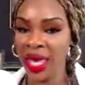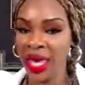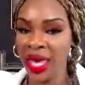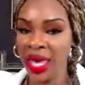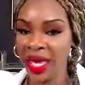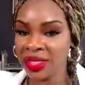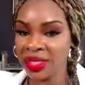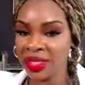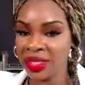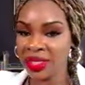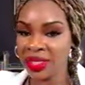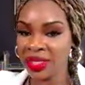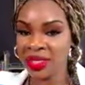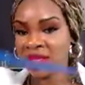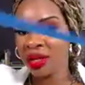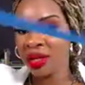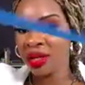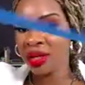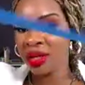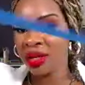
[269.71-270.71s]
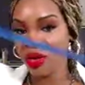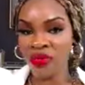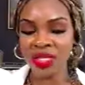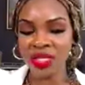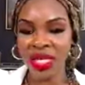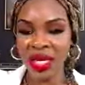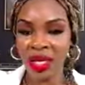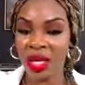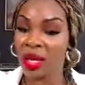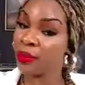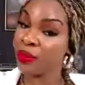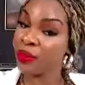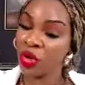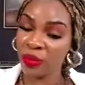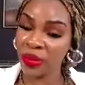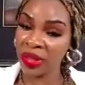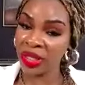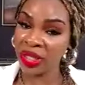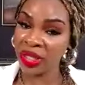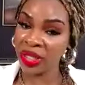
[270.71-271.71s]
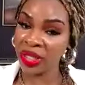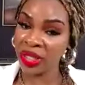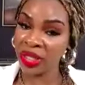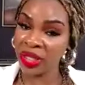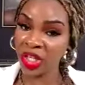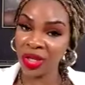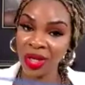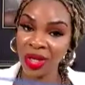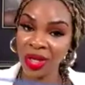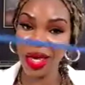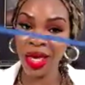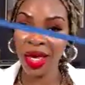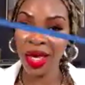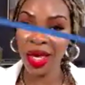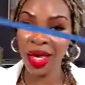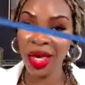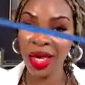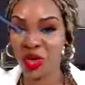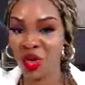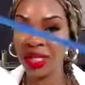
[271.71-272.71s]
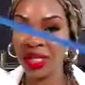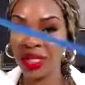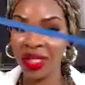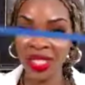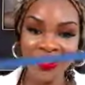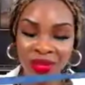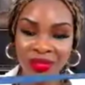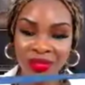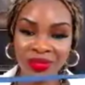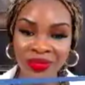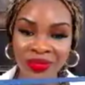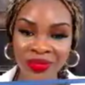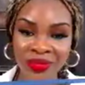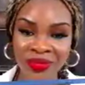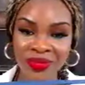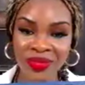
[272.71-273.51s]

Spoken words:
X over the sink, perpendicular, and over the lever.